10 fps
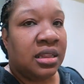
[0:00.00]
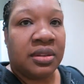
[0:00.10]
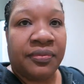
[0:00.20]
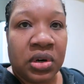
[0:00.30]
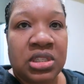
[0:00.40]

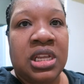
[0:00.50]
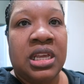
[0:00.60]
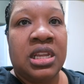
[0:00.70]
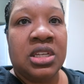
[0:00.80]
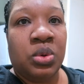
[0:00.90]
the first thing
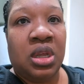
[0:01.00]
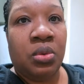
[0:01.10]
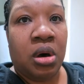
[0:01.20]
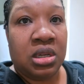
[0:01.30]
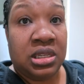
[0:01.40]
he does when he
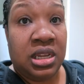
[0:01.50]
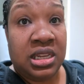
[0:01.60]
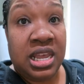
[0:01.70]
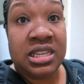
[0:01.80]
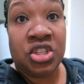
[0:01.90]
walks in
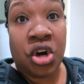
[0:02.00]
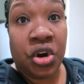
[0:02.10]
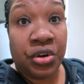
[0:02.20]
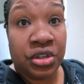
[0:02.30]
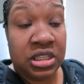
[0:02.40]
is
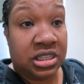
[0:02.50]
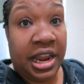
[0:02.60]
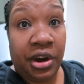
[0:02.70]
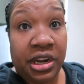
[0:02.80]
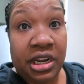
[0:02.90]
turns
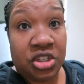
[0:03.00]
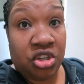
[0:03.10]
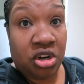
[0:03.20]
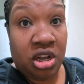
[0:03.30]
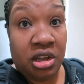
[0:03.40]
the air
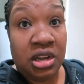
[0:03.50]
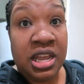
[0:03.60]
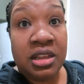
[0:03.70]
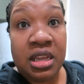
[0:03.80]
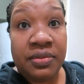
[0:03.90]
conditioner on,
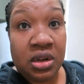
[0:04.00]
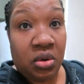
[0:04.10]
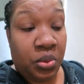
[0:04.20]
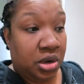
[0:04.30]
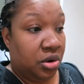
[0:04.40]
even
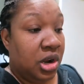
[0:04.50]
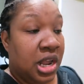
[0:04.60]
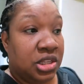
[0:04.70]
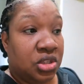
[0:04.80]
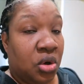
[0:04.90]
in the winter.
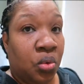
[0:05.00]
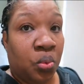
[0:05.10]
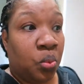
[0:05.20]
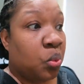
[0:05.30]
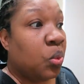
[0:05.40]
And so
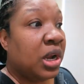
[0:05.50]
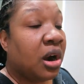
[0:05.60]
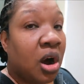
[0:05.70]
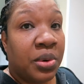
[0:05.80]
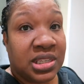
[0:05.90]

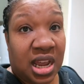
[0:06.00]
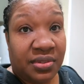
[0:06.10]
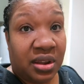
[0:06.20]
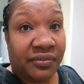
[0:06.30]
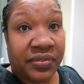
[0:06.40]
we're always
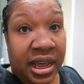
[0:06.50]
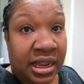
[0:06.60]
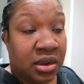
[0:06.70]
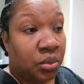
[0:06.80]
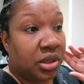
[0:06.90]
having a
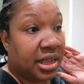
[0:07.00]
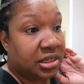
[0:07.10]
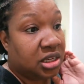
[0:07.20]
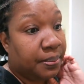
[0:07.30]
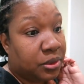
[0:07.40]
fight with
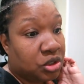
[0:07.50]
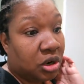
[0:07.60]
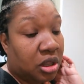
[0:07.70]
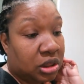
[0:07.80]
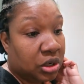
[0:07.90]
that
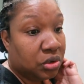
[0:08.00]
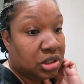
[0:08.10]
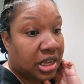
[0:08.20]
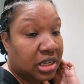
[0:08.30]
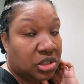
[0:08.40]
temperature on
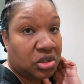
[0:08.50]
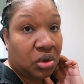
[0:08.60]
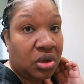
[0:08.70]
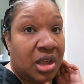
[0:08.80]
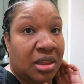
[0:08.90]
Thursdays,
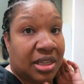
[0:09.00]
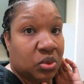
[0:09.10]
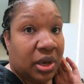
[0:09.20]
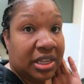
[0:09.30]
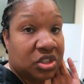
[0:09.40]
so
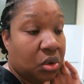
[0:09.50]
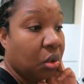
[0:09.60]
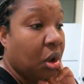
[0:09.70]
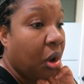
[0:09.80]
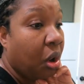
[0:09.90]
that's why it's
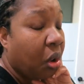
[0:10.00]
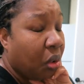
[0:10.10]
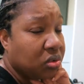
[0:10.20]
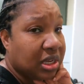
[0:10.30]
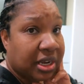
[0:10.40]
so
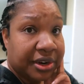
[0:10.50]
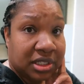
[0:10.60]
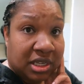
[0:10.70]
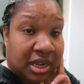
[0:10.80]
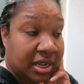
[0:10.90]
cold in
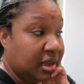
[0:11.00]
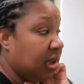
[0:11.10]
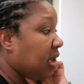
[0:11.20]
here today.